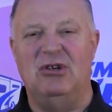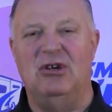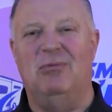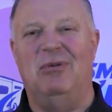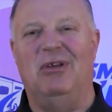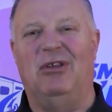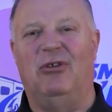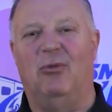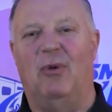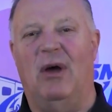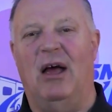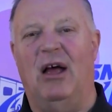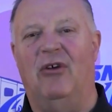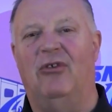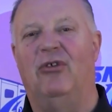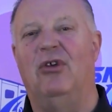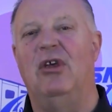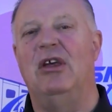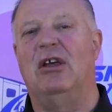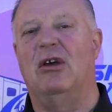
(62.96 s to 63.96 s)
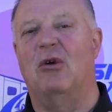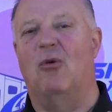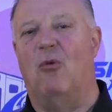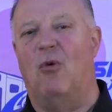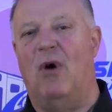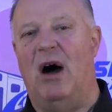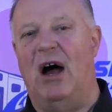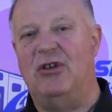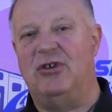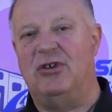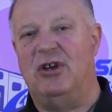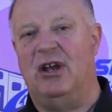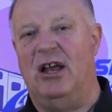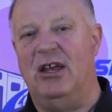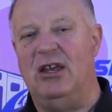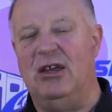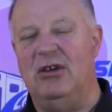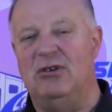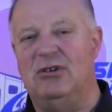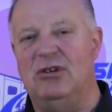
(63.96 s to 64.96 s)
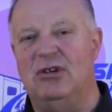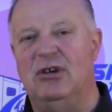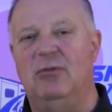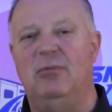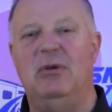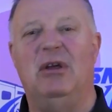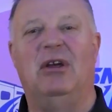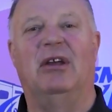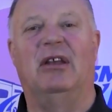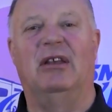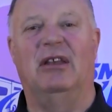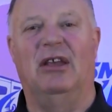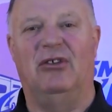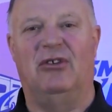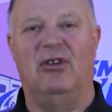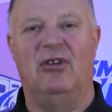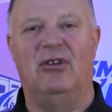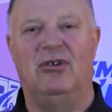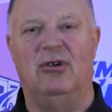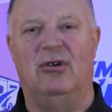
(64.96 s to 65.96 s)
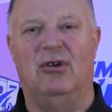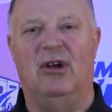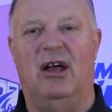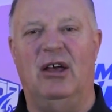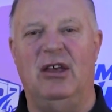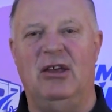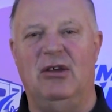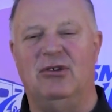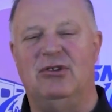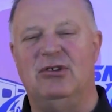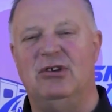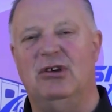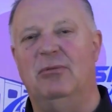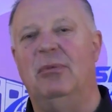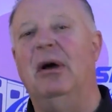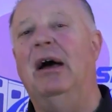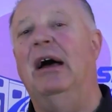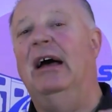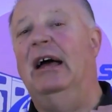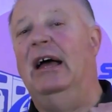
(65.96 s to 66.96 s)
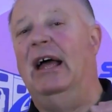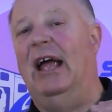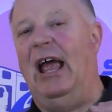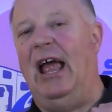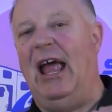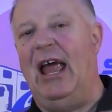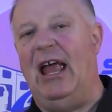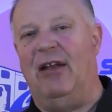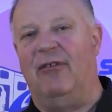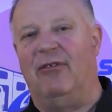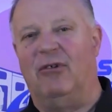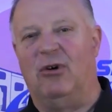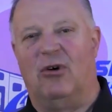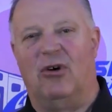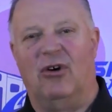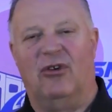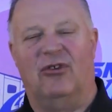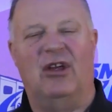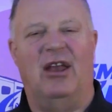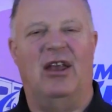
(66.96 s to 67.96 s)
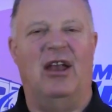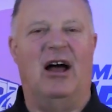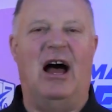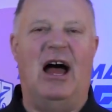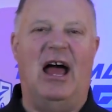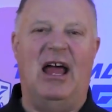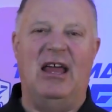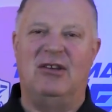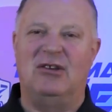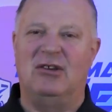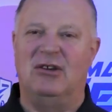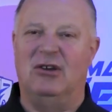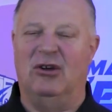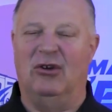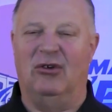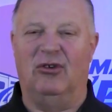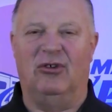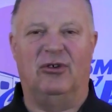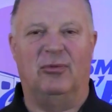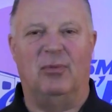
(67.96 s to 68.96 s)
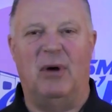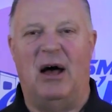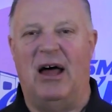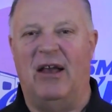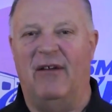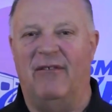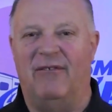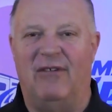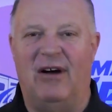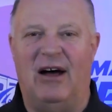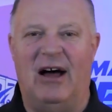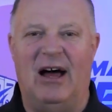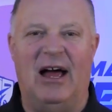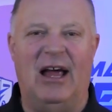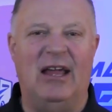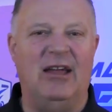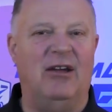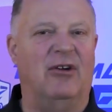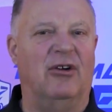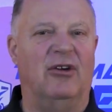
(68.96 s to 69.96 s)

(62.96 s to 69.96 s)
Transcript: as well, so you can watch it on YouTube, you can listen to it on YouTube, and of course on iTunes, Spotify,